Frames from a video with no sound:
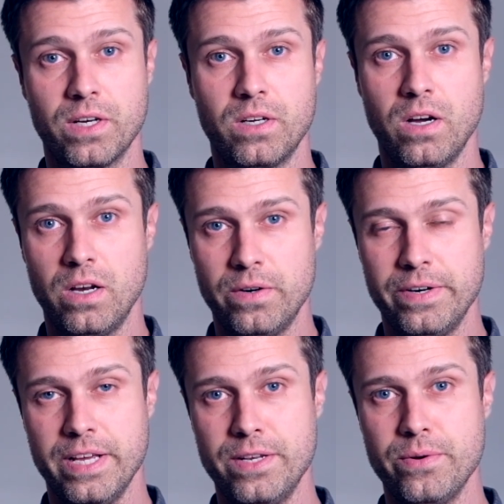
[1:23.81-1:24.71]
color
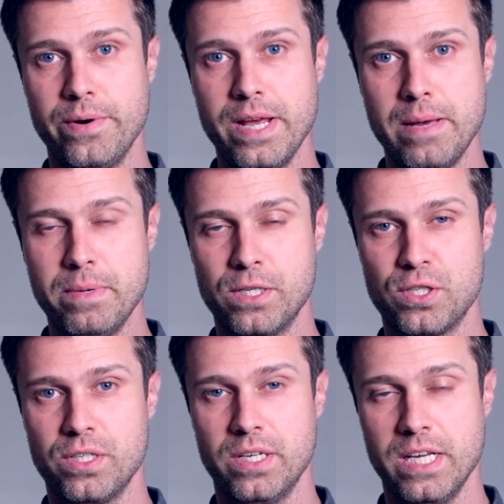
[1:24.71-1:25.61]
in your
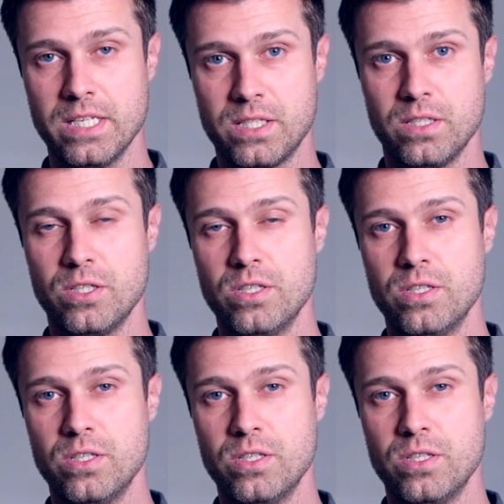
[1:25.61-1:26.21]
image is